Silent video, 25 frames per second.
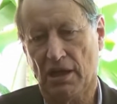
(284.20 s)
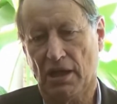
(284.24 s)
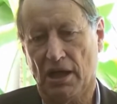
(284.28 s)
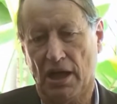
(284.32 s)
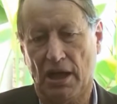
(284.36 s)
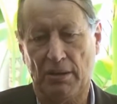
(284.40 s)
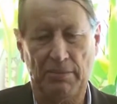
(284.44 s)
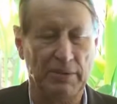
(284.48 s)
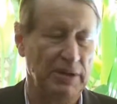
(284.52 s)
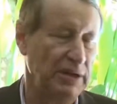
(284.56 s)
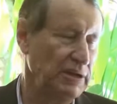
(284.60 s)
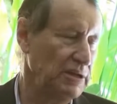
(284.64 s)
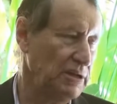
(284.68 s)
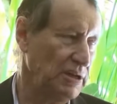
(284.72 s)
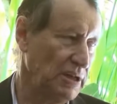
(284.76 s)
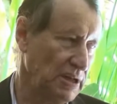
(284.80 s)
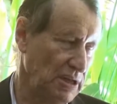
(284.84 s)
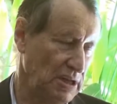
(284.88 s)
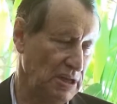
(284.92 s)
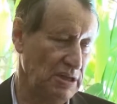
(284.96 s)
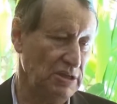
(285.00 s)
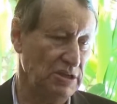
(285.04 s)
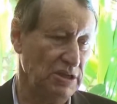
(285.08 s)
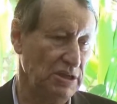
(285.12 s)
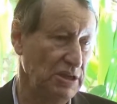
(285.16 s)
I mean,
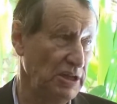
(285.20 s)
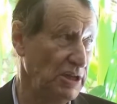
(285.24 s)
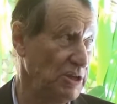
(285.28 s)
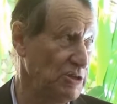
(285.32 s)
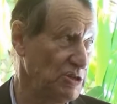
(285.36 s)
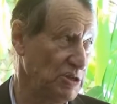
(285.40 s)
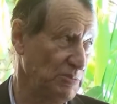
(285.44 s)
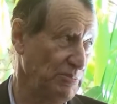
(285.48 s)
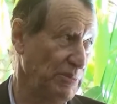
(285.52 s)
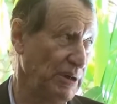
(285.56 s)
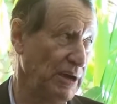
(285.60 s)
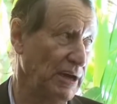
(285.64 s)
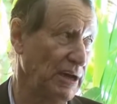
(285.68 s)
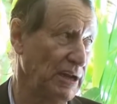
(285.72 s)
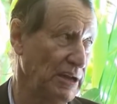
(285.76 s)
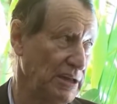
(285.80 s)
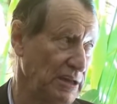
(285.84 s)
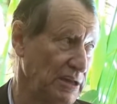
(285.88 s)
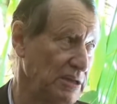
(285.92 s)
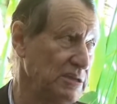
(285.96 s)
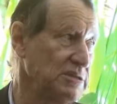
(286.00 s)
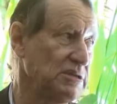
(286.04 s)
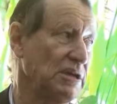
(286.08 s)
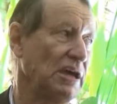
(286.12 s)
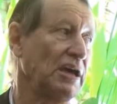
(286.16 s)
Indonesia,
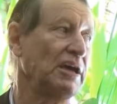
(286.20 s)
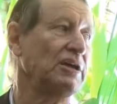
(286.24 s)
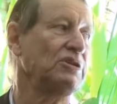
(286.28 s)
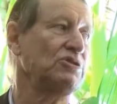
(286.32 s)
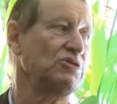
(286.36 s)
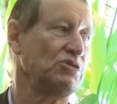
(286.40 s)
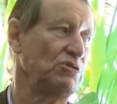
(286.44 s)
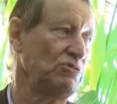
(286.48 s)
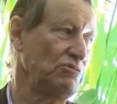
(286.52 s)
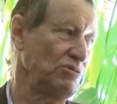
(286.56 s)
Bali is a